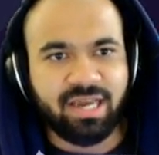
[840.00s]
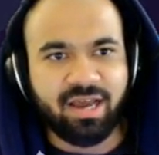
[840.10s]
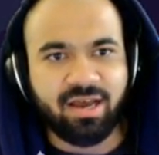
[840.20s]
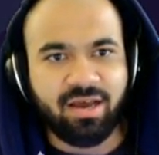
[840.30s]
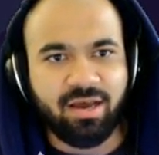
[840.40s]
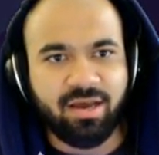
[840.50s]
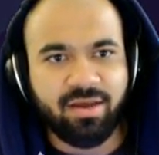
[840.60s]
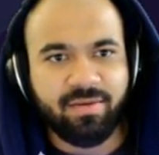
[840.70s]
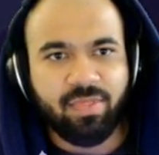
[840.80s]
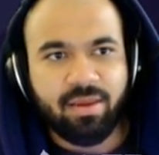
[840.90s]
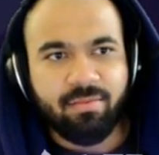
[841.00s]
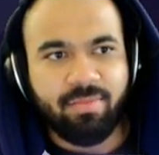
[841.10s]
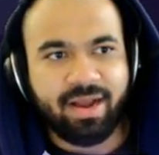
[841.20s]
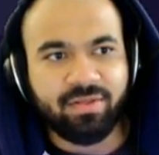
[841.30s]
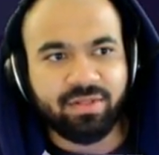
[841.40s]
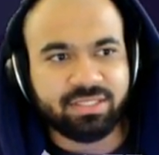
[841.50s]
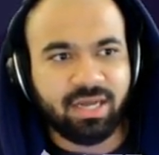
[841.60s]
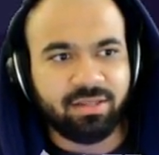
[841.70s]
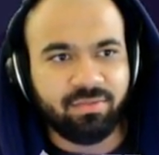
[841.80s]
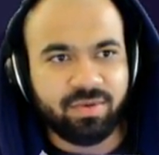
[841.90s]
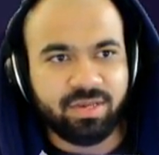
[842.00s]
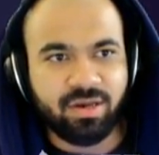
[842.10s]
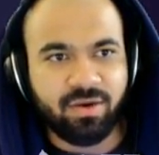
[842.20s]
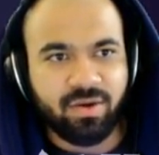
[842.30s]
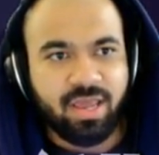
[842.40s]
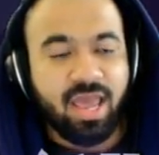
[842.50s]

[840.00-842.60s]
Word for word: Yeah. Back on the Stoutland we go.